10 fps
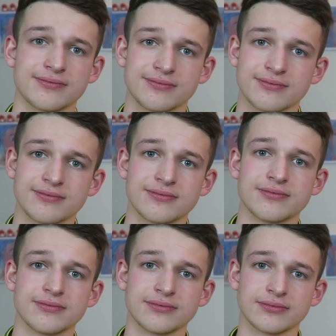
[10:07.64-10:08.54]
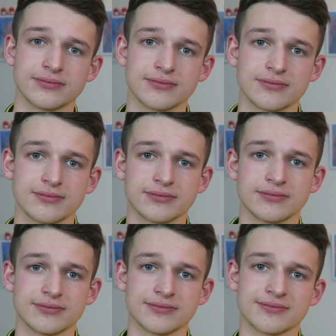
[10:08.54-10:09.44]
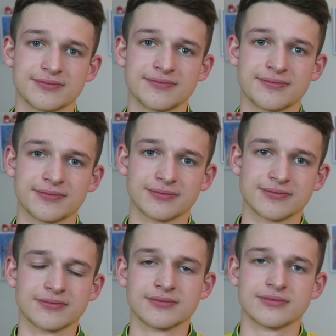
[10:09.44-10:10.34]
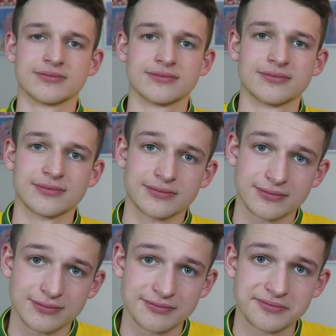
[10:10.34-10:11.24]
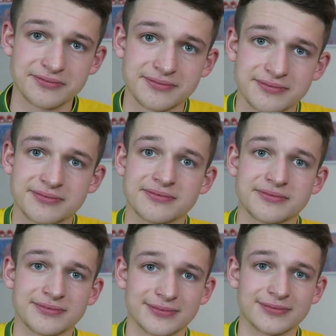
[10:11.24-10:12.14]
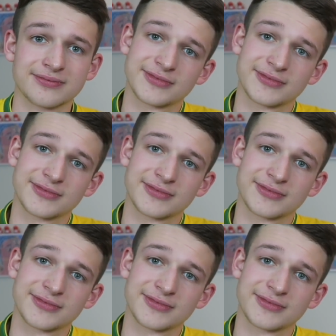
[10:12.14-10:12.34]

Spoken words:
No words are spoken by the person on screen.